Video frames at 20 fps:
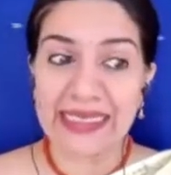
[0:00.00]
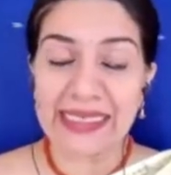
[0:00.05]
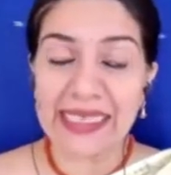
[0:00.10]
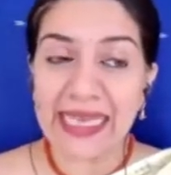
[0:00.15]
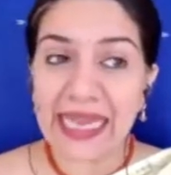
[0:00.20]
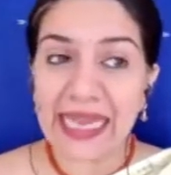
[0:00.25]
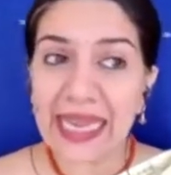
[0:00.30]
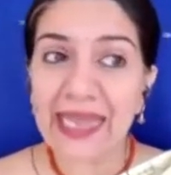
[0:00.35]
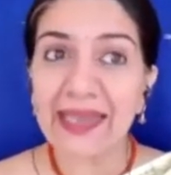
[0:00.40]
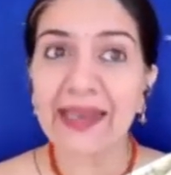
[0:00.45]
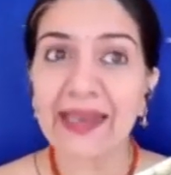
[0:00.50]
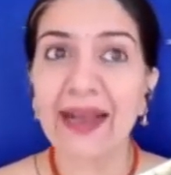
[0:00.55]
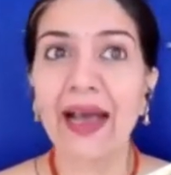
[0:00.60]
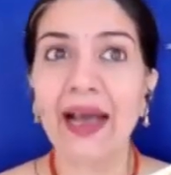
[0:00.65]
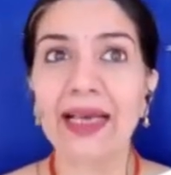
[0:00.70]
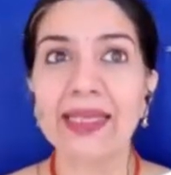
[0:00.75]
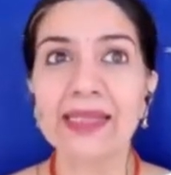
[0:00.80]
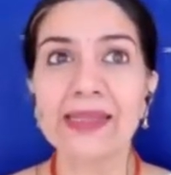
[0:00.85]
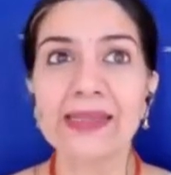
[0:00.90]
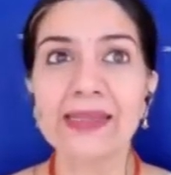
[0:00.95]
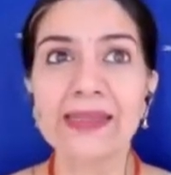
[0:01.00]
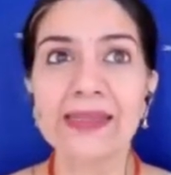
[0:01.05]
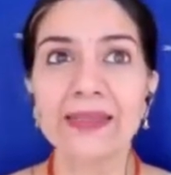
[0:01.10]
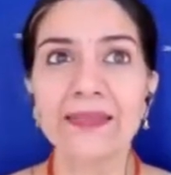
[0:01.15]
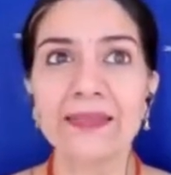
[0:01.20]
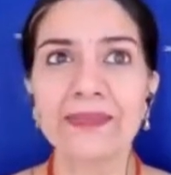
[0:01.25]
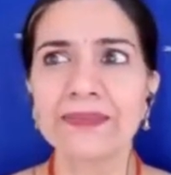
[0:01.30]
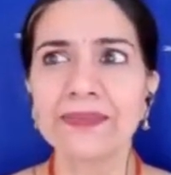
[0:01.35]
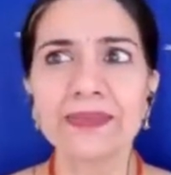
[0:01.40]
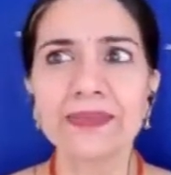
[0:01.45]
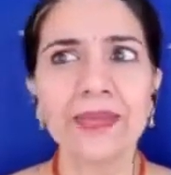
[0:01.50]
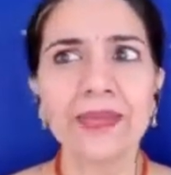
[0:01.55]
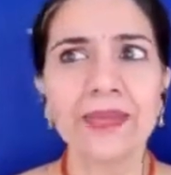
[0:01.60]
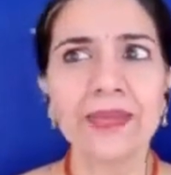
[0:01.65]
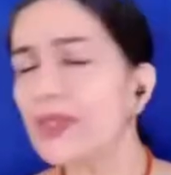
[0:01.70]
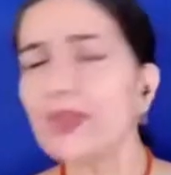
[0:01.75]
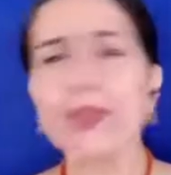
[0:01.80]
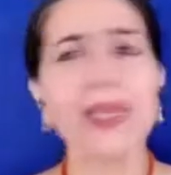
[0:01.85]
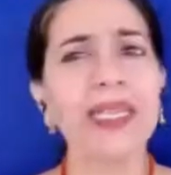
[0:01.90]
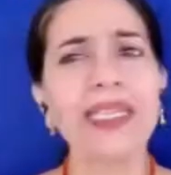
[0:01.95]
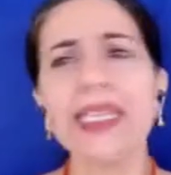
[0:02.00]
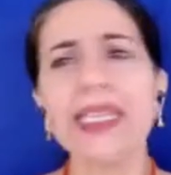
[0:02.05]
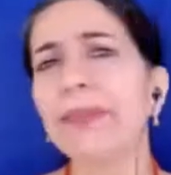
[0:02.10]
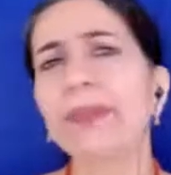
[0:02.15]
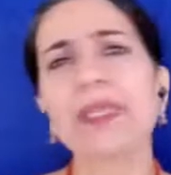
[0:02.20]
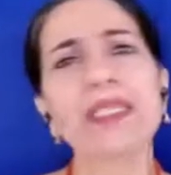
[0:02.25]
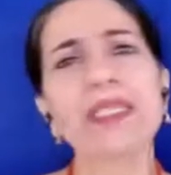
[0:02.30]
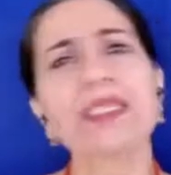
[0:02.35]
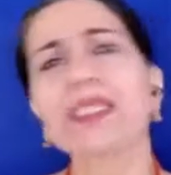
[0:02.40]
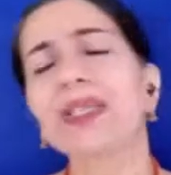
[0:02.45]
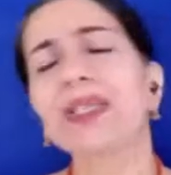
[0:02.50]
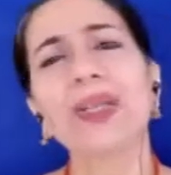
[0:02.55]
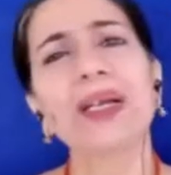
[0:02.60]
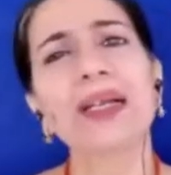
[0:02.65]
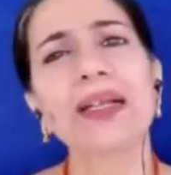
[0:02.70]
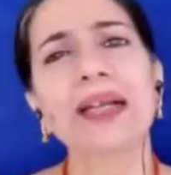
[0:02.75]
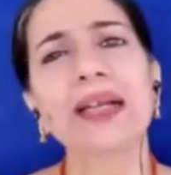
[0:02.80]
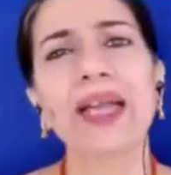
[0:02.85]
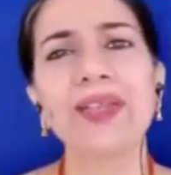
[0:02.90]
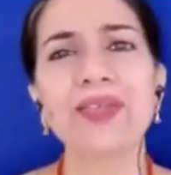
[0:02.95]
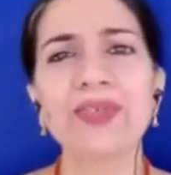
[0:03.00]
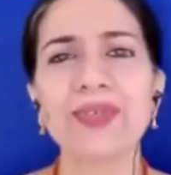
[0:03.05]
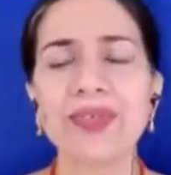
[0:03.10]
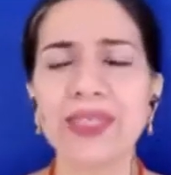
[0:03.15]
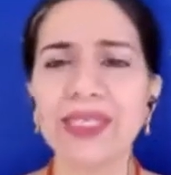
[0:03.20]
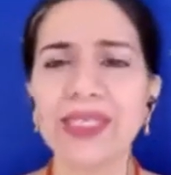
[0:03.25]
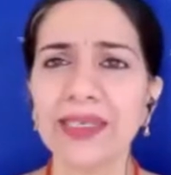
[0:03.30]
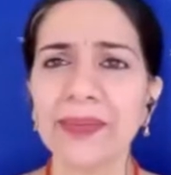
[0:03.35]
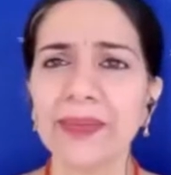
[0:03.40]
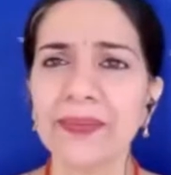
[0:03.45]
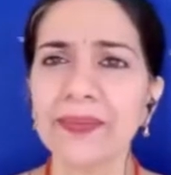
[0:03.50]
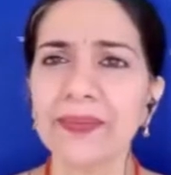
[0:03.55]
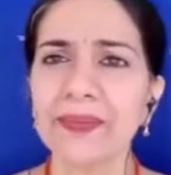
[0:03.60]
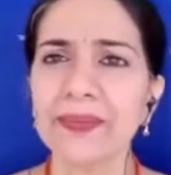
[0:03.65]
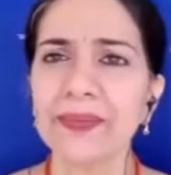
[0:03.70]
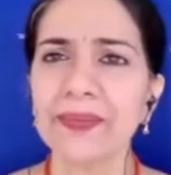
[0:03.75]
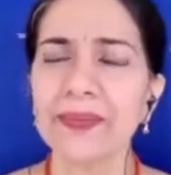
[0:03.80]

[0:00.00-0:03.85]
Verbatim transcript: take us not to any particular country.